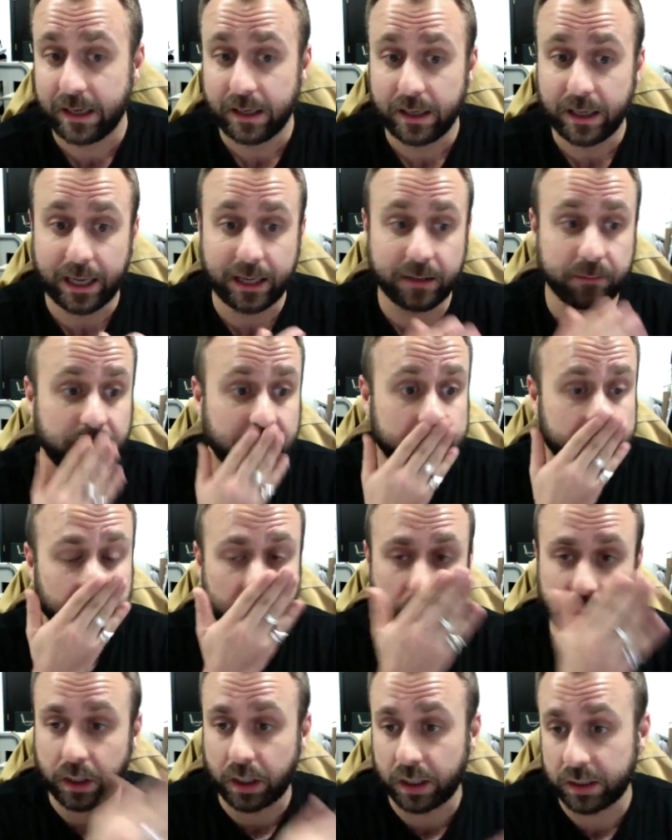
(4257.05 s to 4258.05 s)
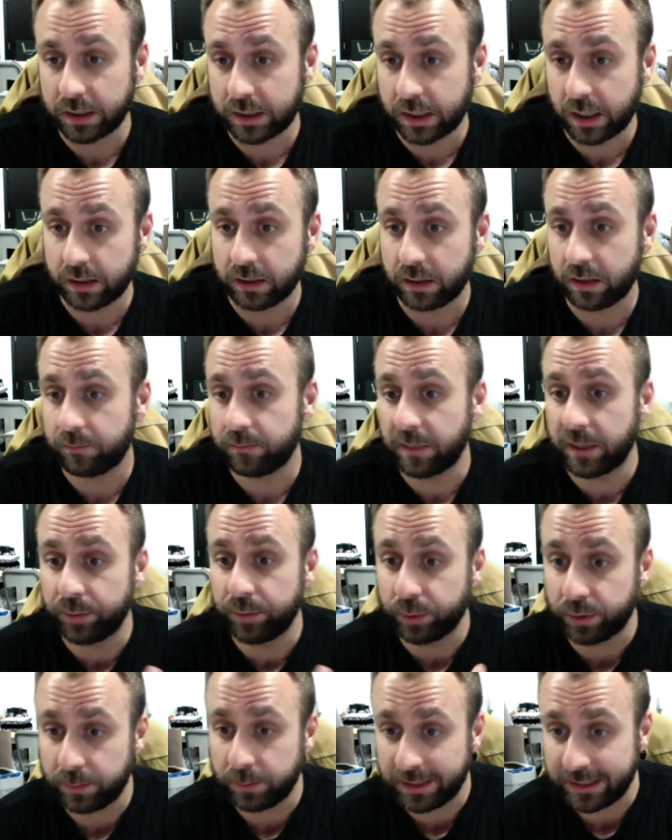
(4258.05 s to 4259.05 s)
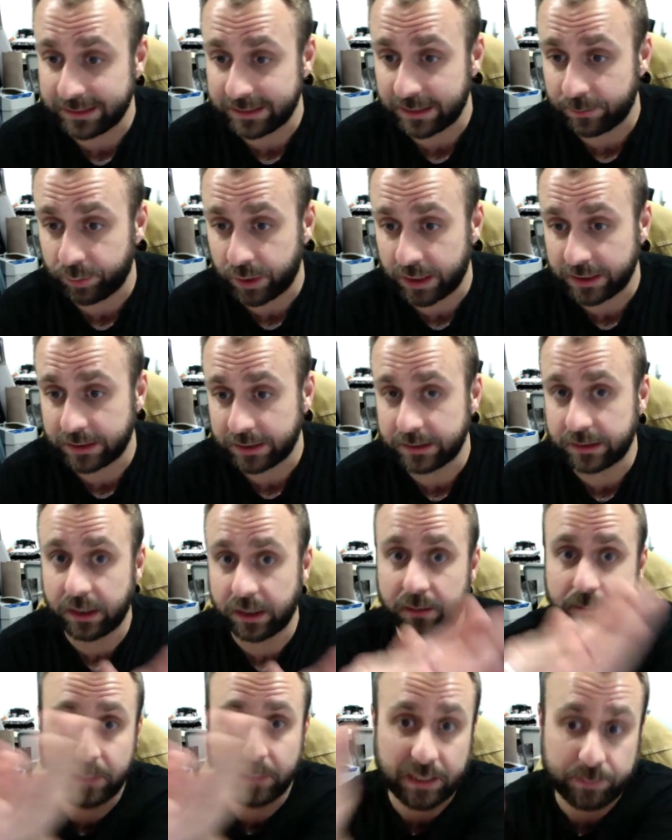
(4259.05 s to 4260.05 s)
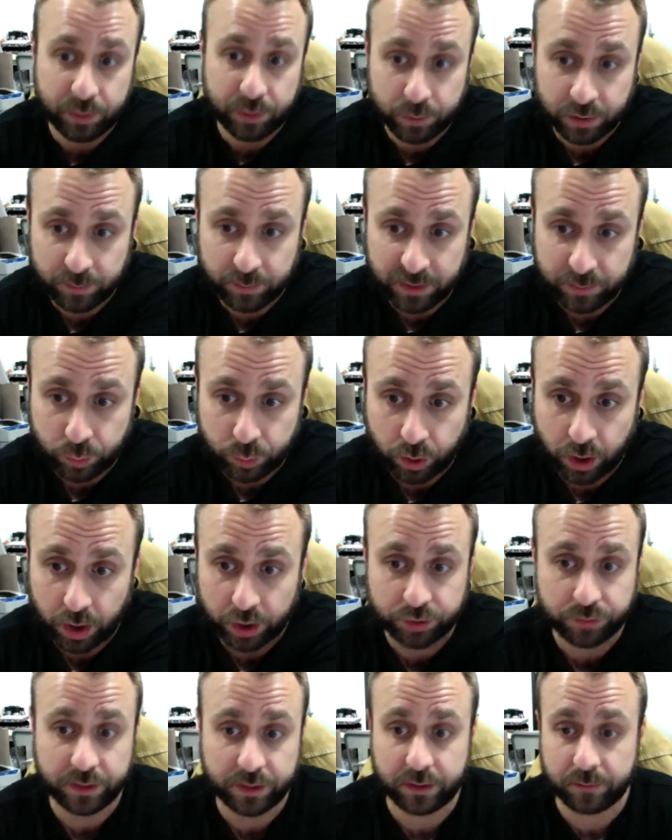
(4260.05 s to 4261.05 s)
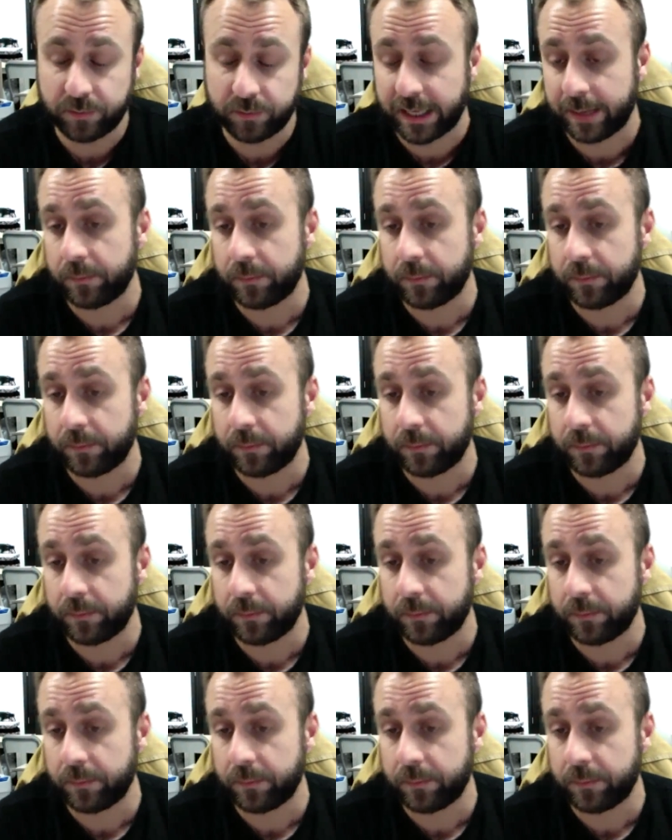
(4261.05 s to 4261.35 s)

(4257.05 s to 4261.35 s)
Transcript: and maybe you want to undercut them, maybe you want to be the same price as them, maybe you want to be more luxury than them.